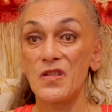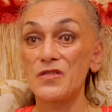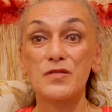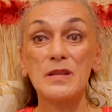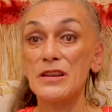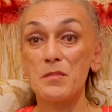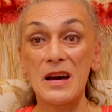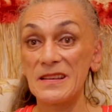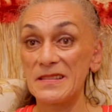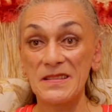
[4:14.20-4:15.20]
it's been
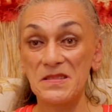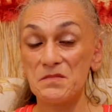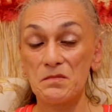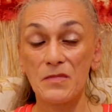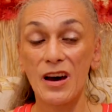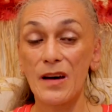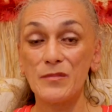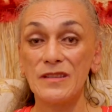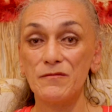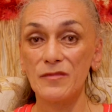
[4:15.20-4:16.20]
amazing. I
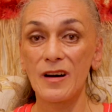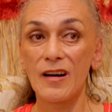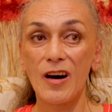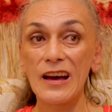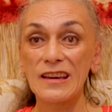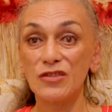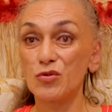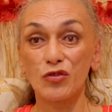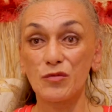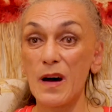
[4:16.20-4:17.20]
mean, I can
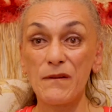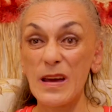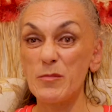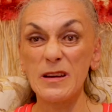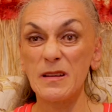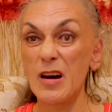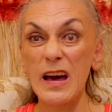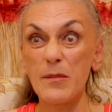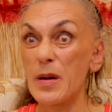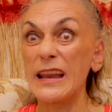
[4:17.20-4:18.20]
talk to my family
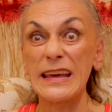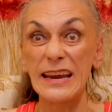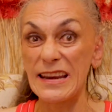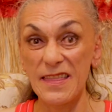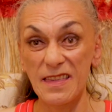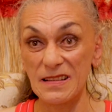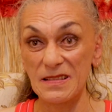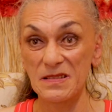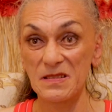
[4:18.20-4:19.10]
about anything,